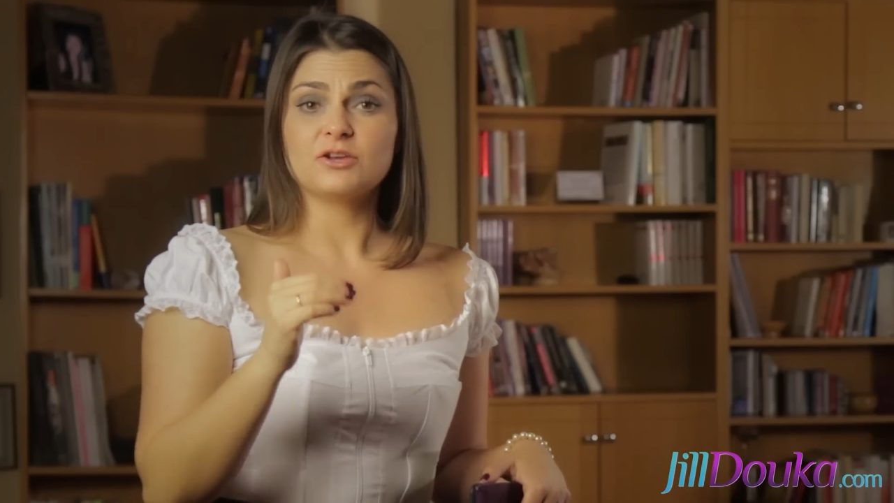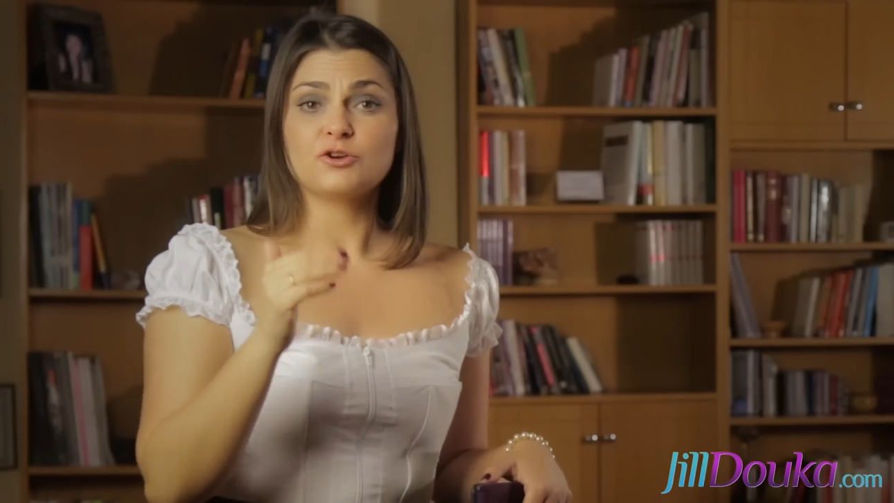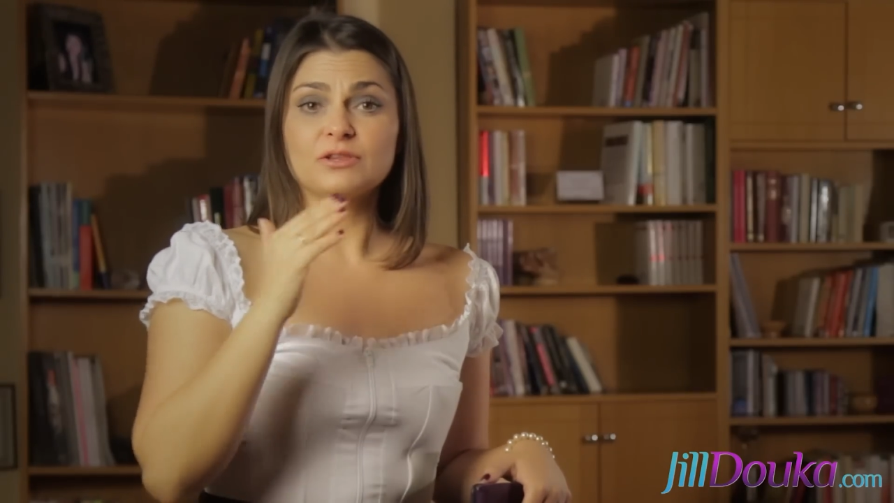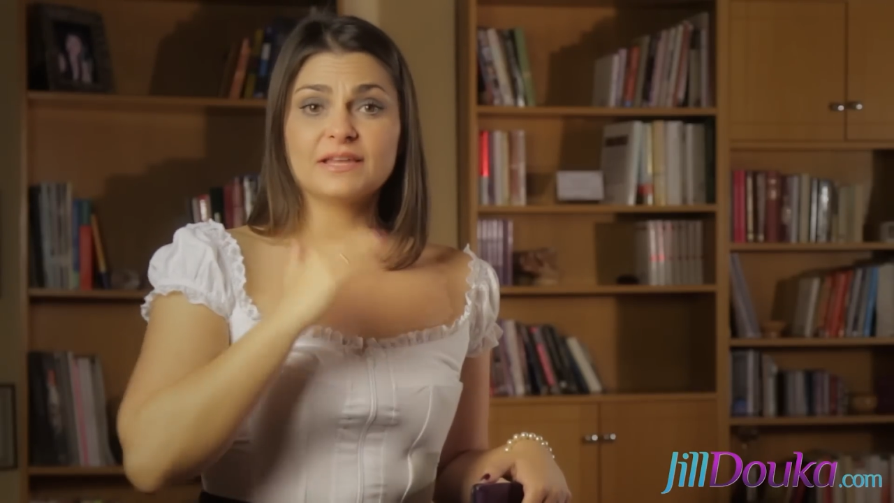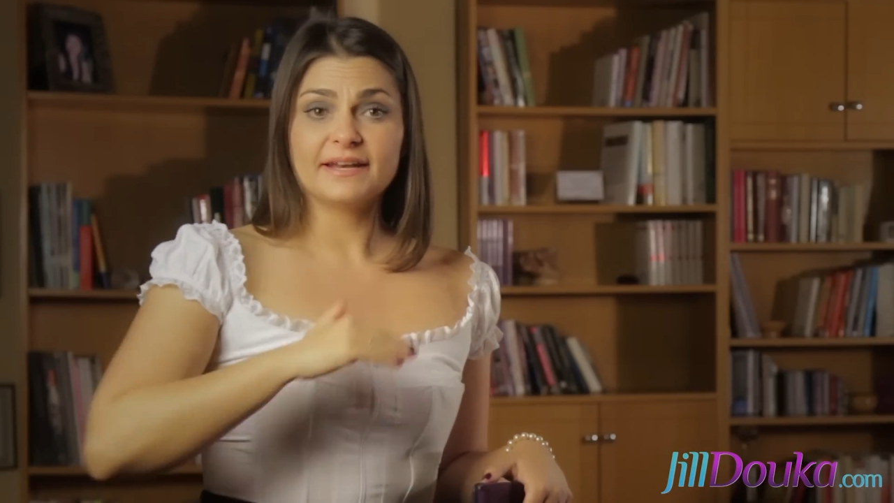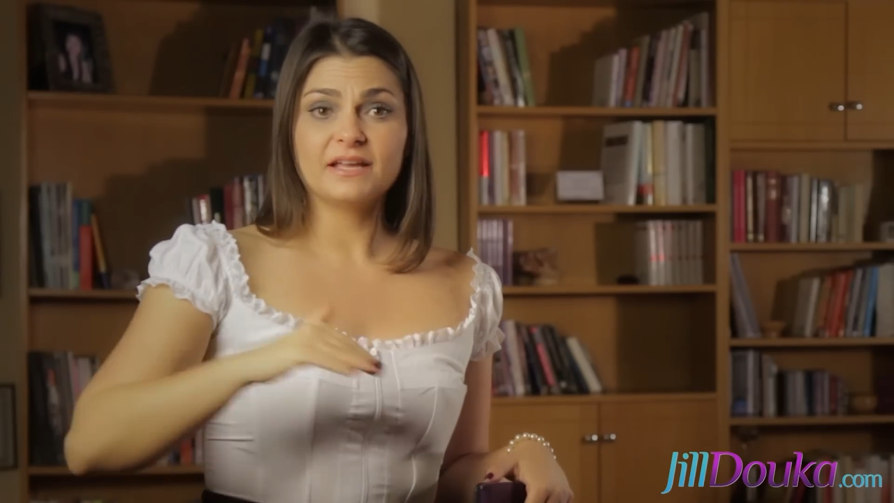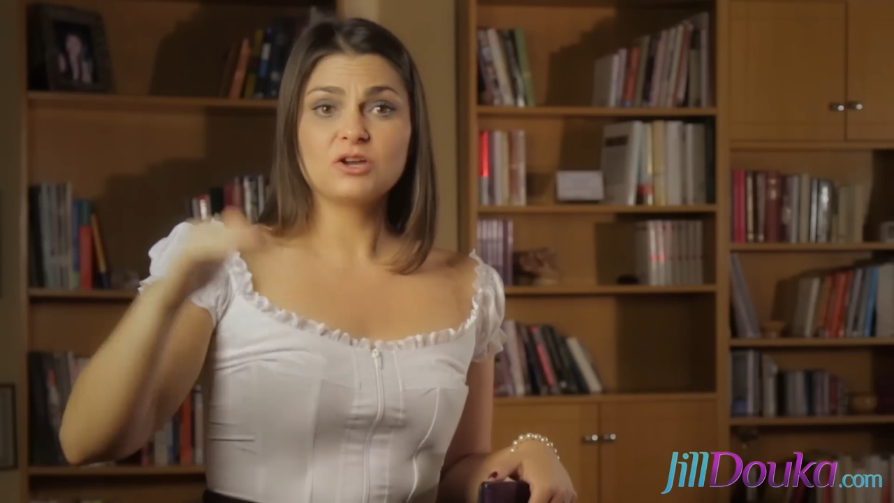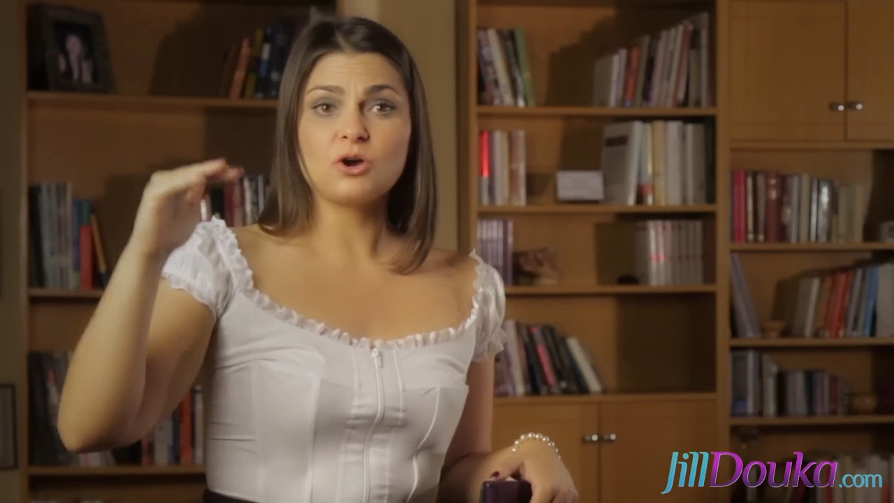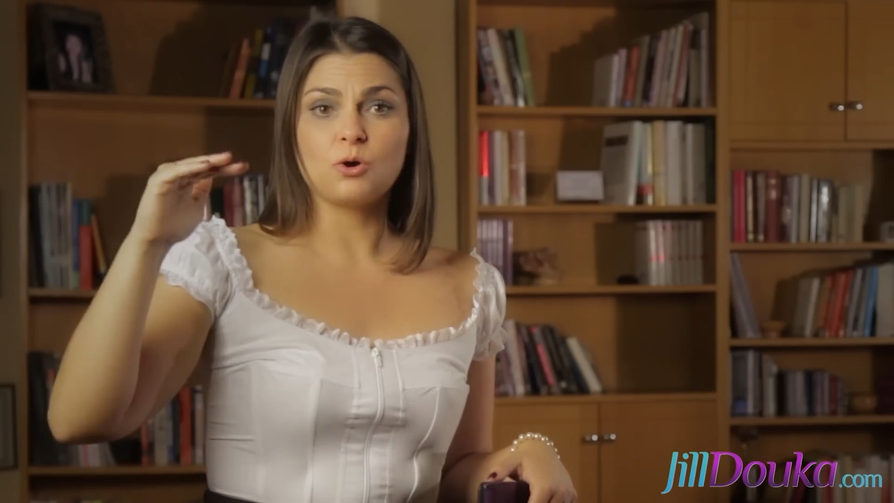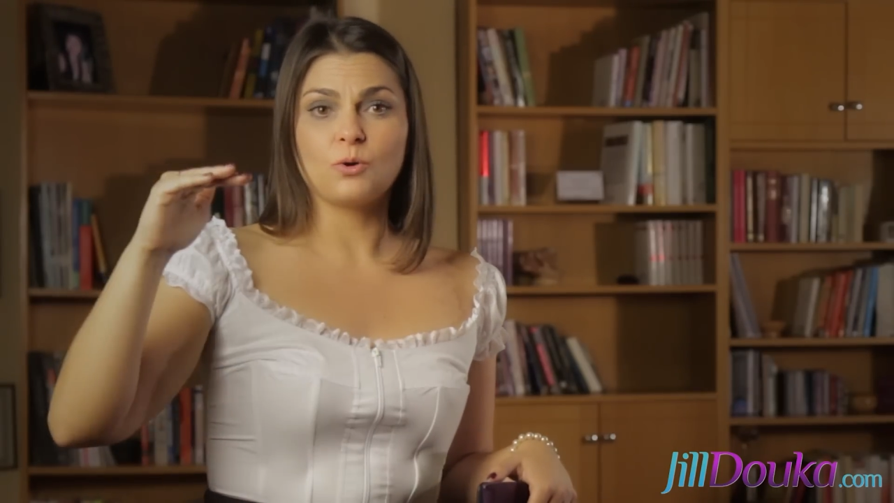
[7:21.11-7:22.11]
your letting
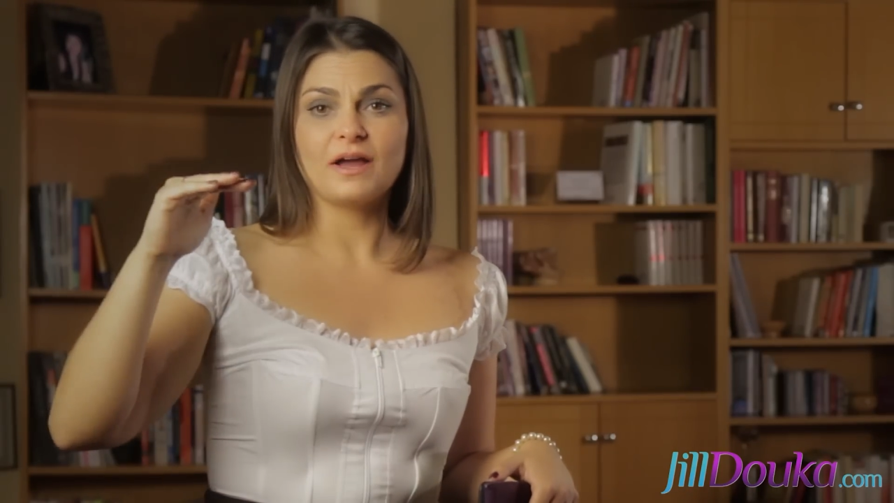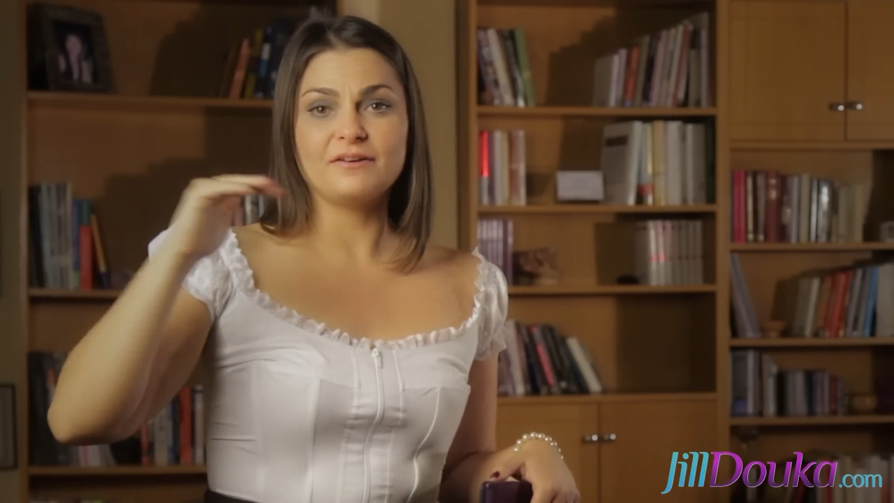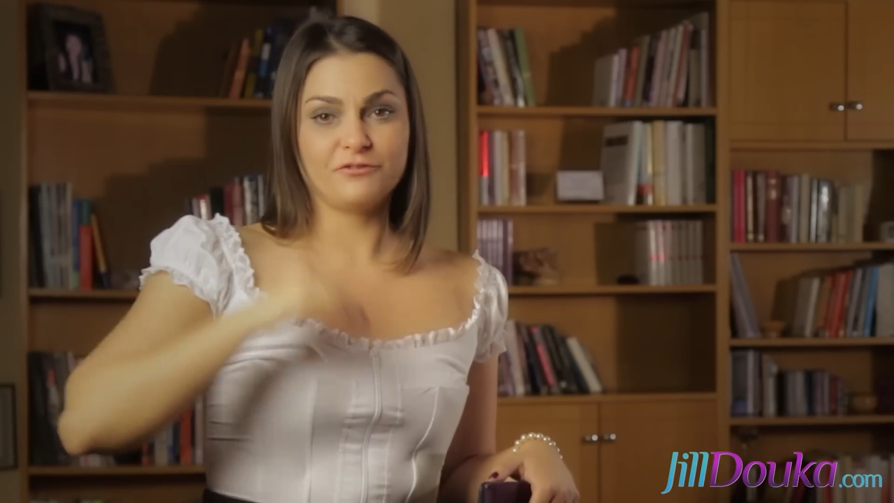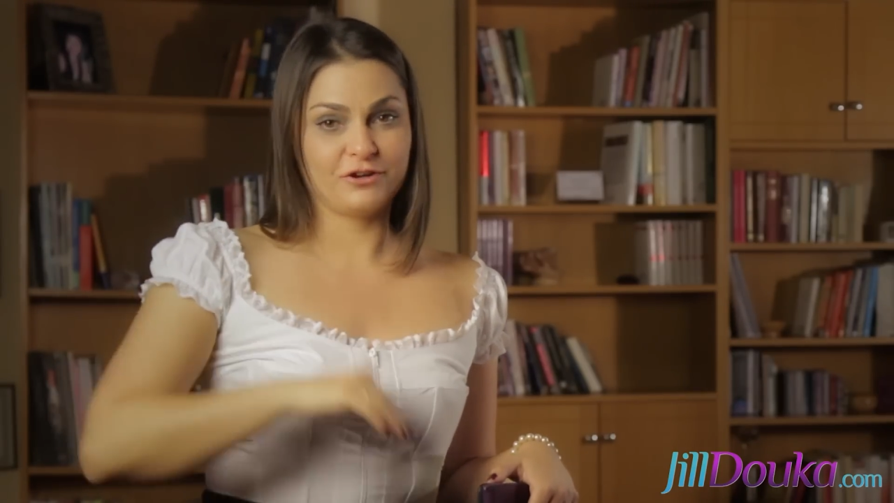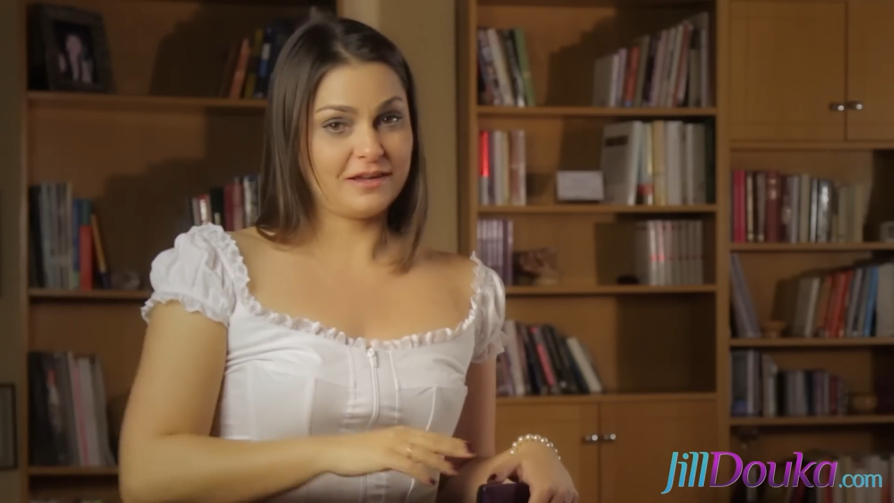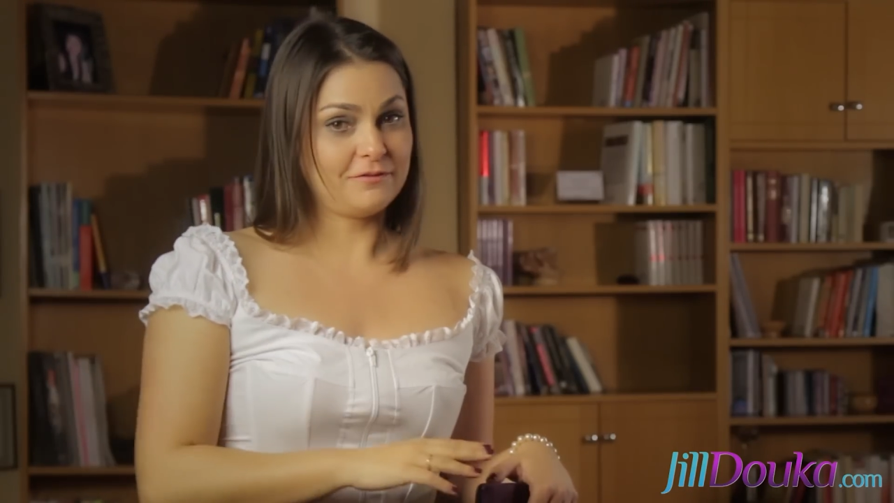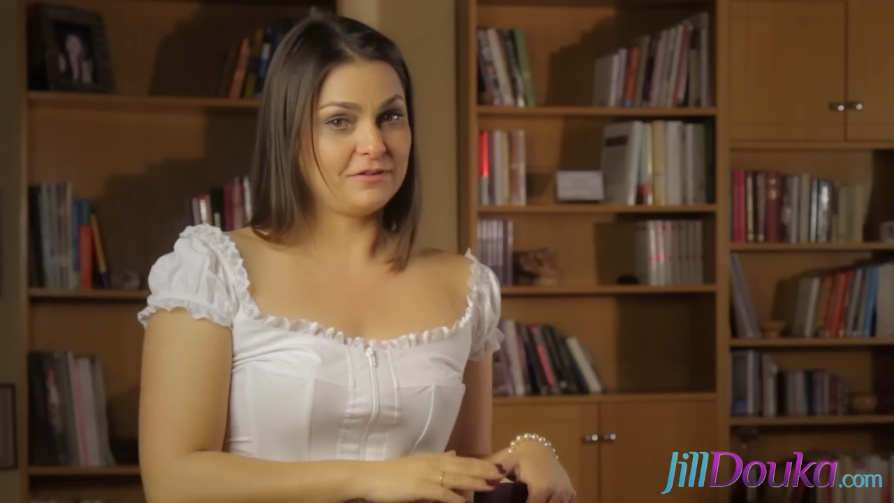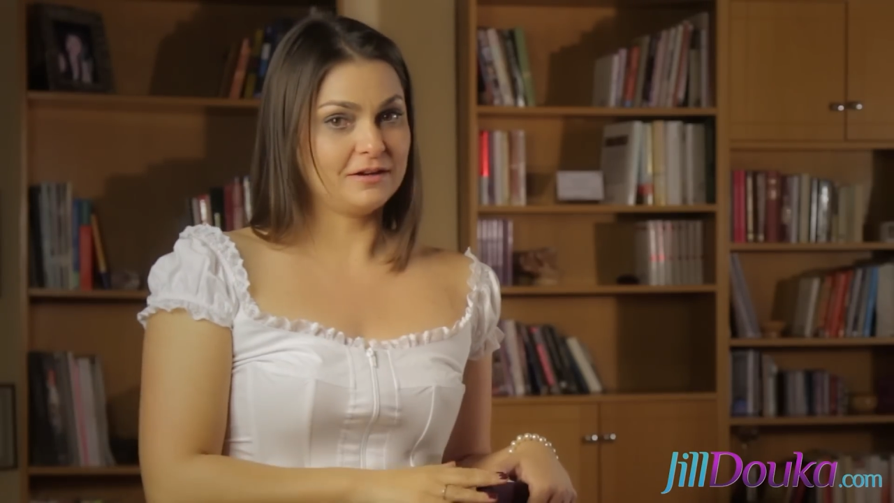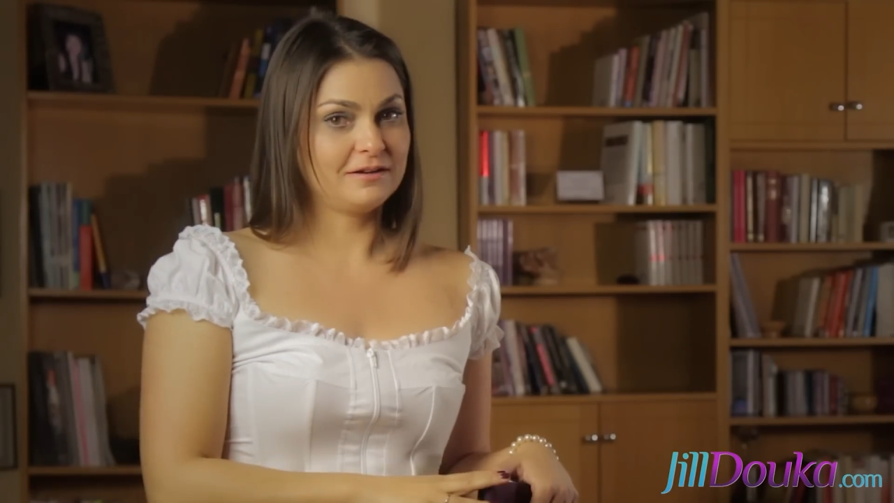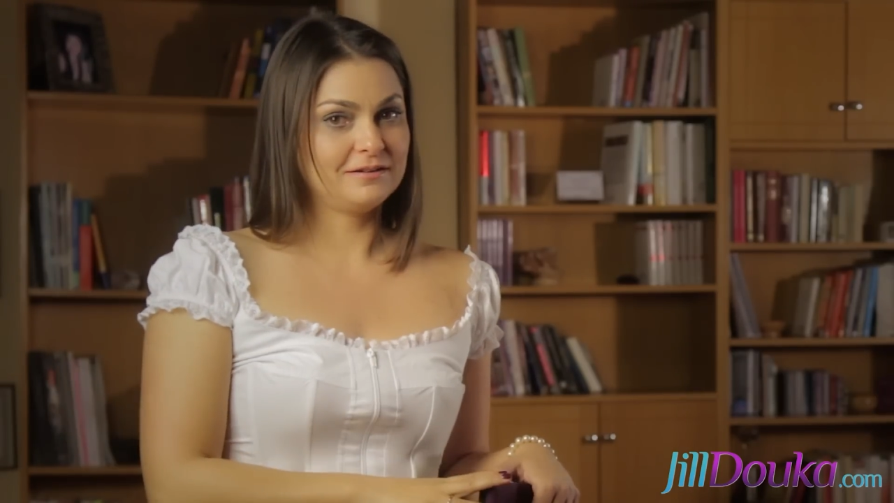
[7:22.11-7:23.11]
go and
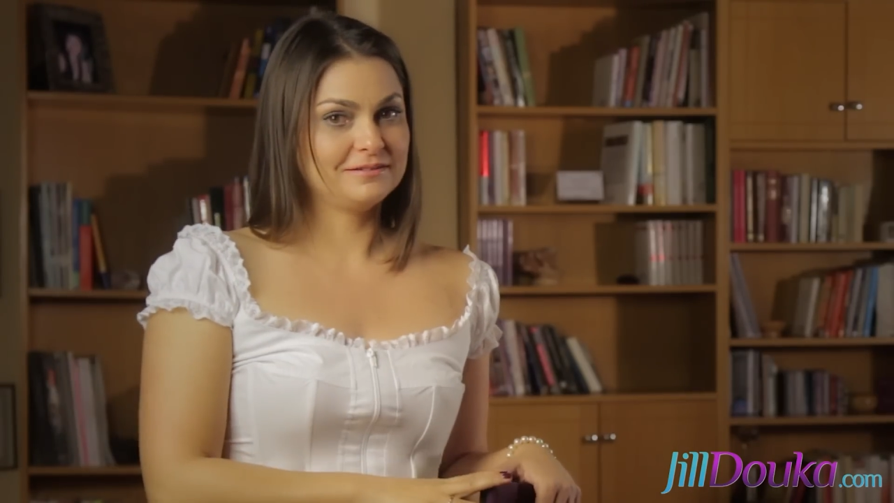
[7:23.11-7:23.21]
forgiving.